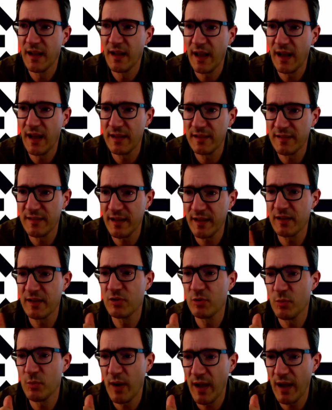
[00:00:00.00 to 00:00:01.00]
And
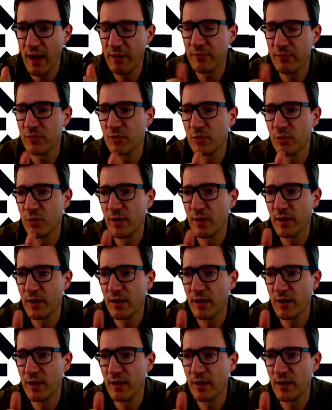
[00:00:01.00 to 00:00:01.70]
second, you have to